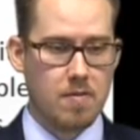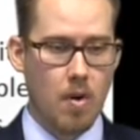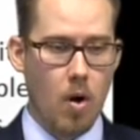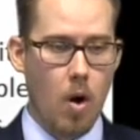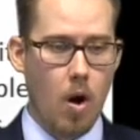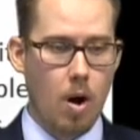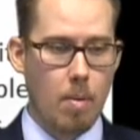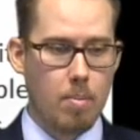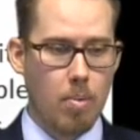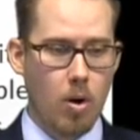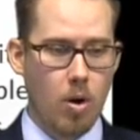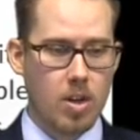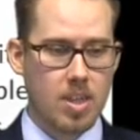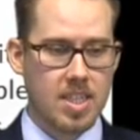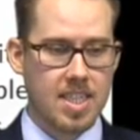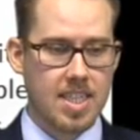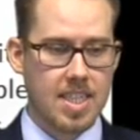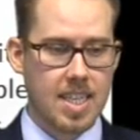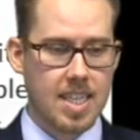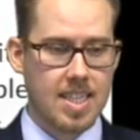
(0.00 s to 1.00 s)
FAR
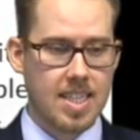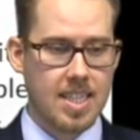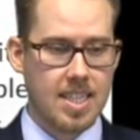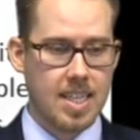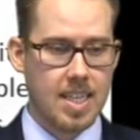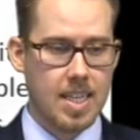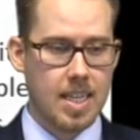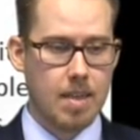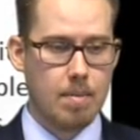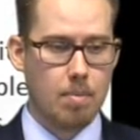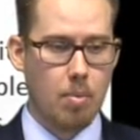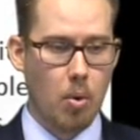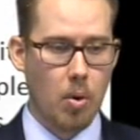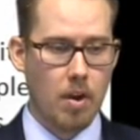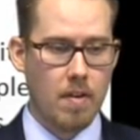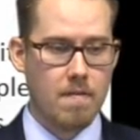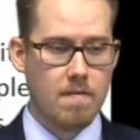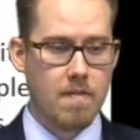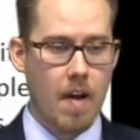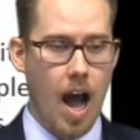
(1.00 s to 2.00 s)
Part
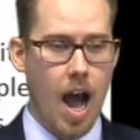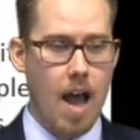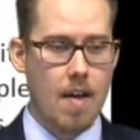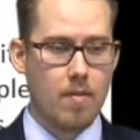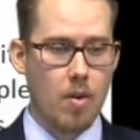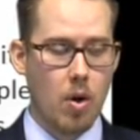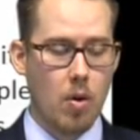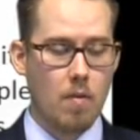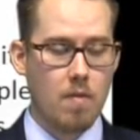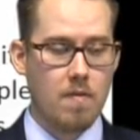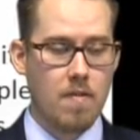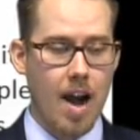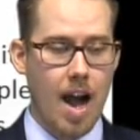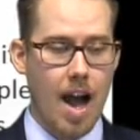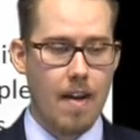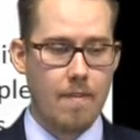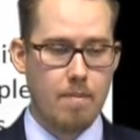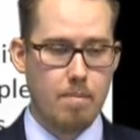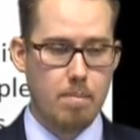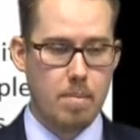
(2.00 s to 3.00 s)

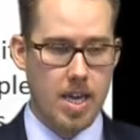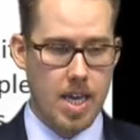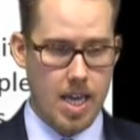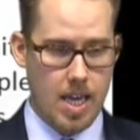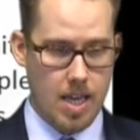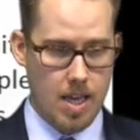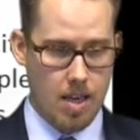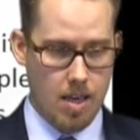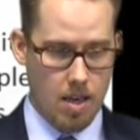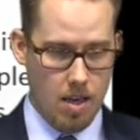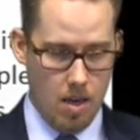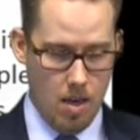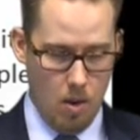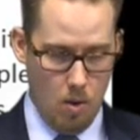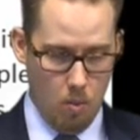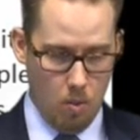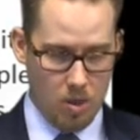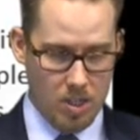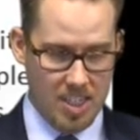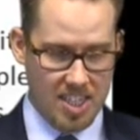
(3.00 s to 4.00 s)
16.505B,
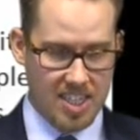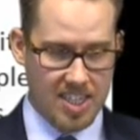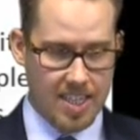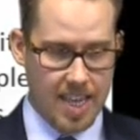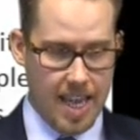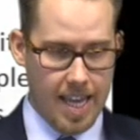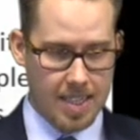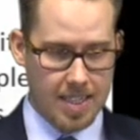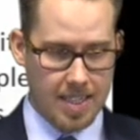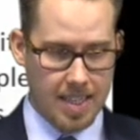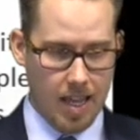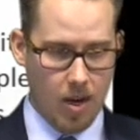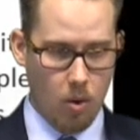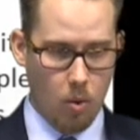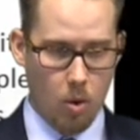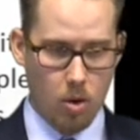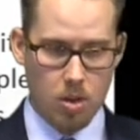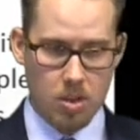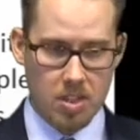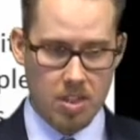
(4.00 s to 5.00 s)
which states that
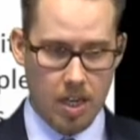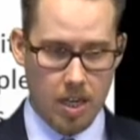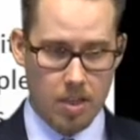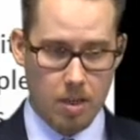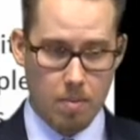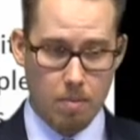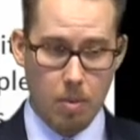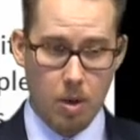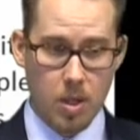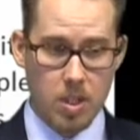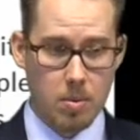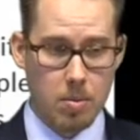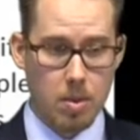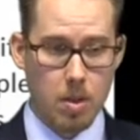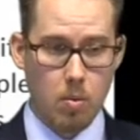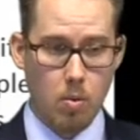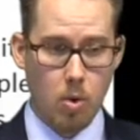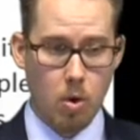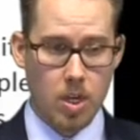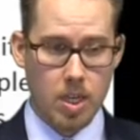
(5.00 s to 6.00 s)
orders under
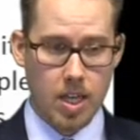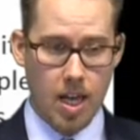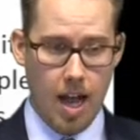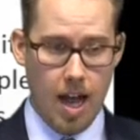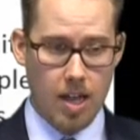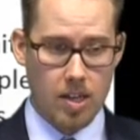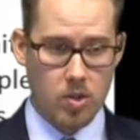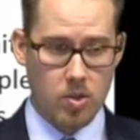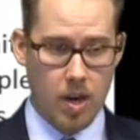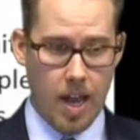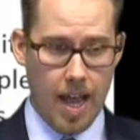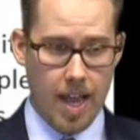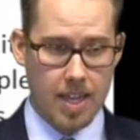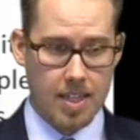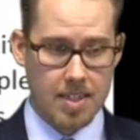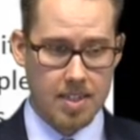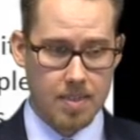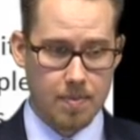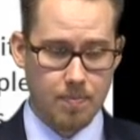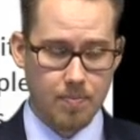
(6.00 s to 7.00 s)
multiple award
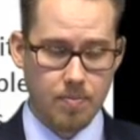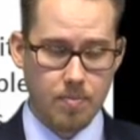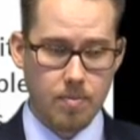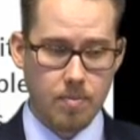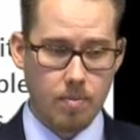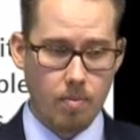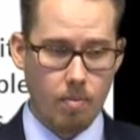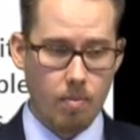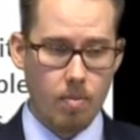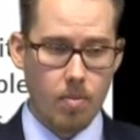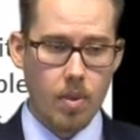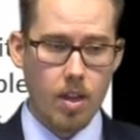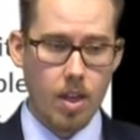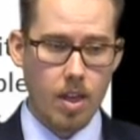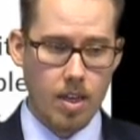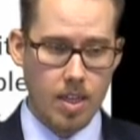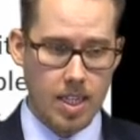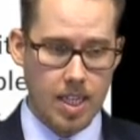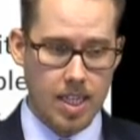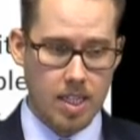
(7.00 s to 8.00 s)
contracts
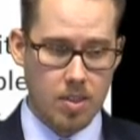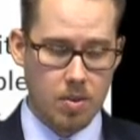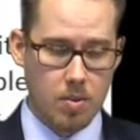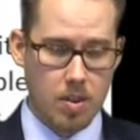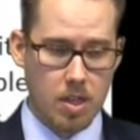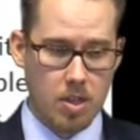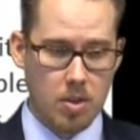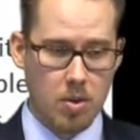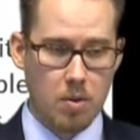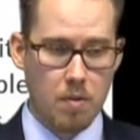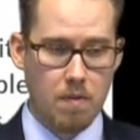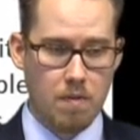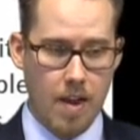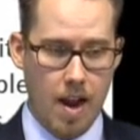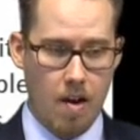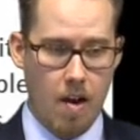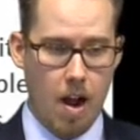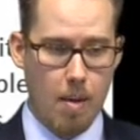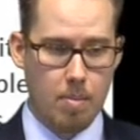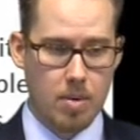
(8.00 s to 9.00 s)
need to include
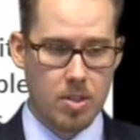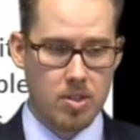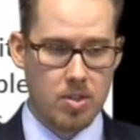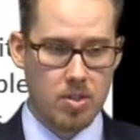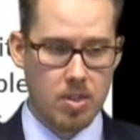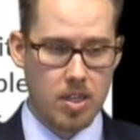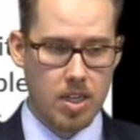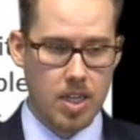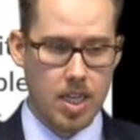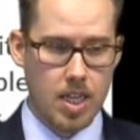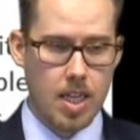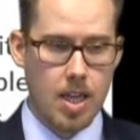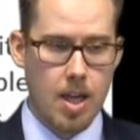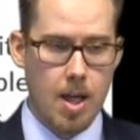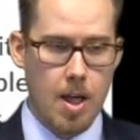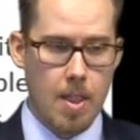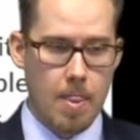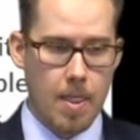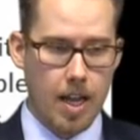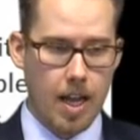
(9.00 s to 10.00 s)
fair opportunity.
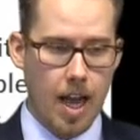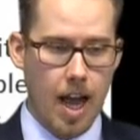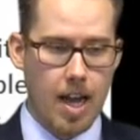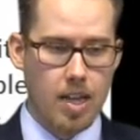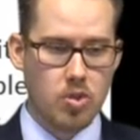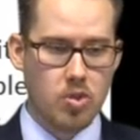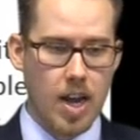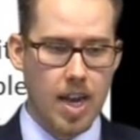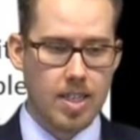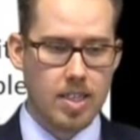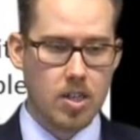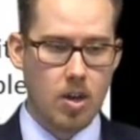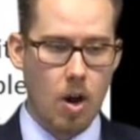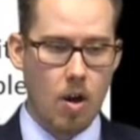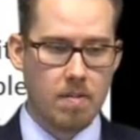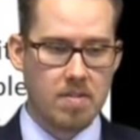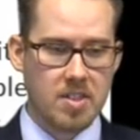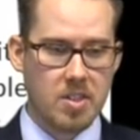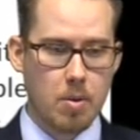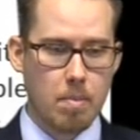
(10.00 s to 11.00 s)
The contracting
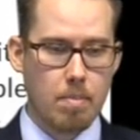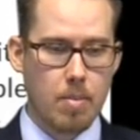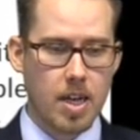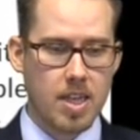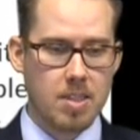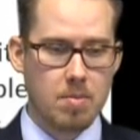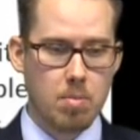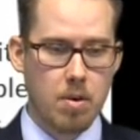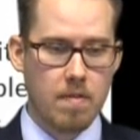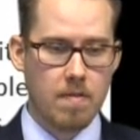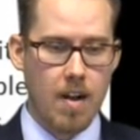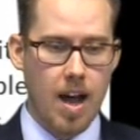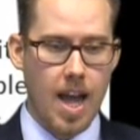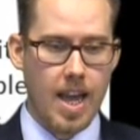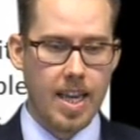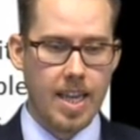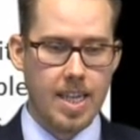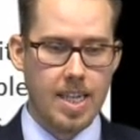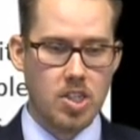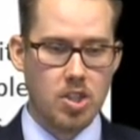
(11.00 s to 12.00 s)
officer must
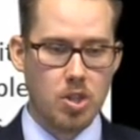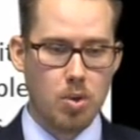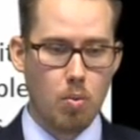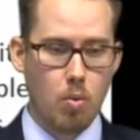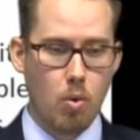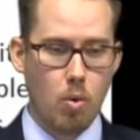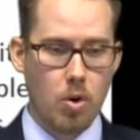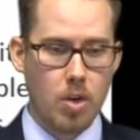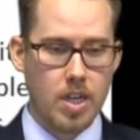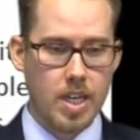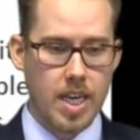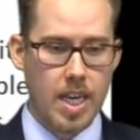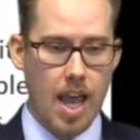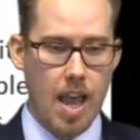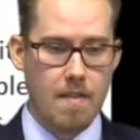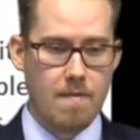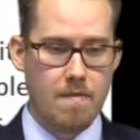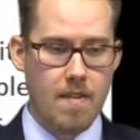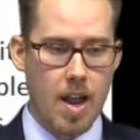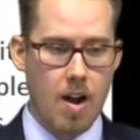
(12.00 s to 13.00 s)
provide each awardee
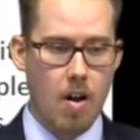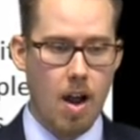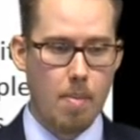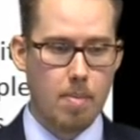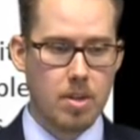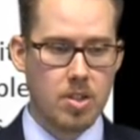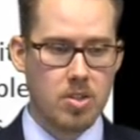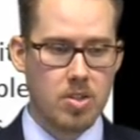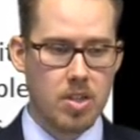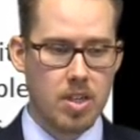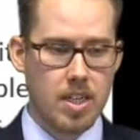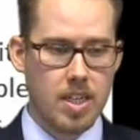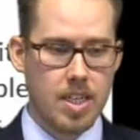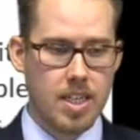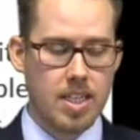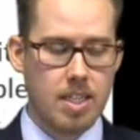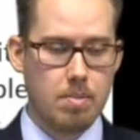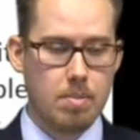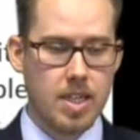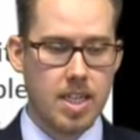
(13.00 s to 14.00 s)
a fair
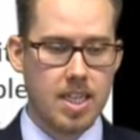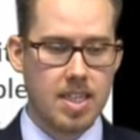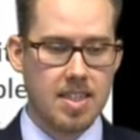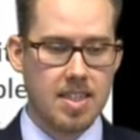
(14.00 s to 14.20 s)
opportunity to be